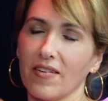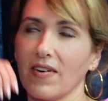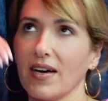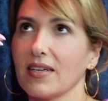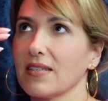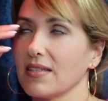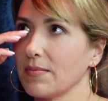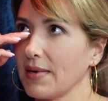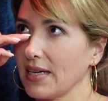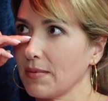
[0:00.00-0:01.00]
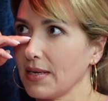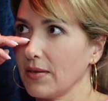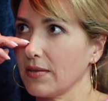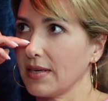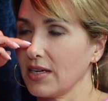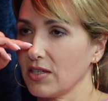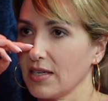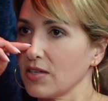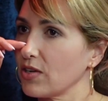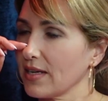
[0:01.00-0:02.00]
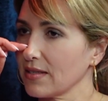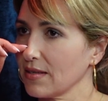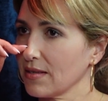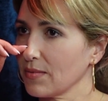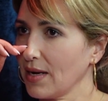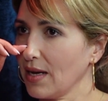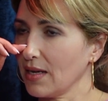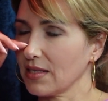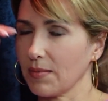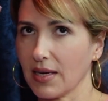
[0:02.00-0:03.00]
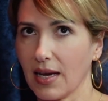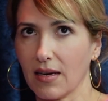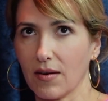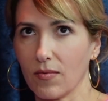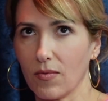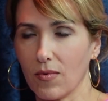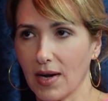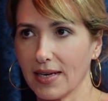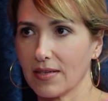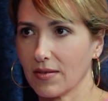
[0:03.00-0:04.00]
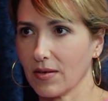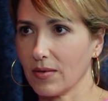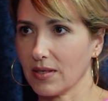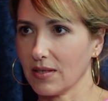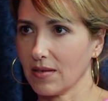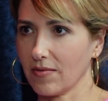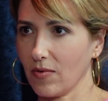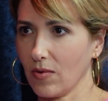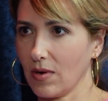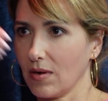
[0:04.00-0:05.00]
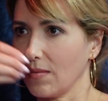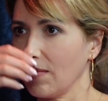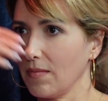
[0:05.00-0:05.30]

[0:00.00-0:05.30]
find the debate about euthanasia interesting as well. It's about getting it right, though, isn't it, for